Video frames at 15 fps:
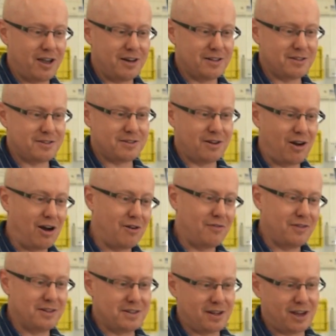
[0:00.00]
and it's
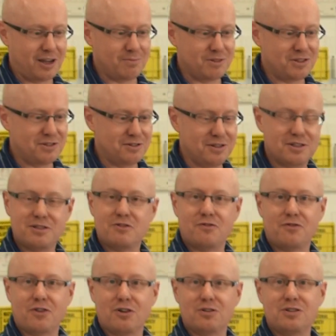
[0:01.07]
oftentimes students'
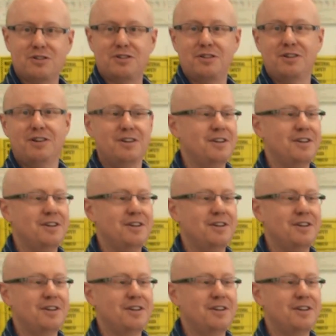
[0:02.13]
first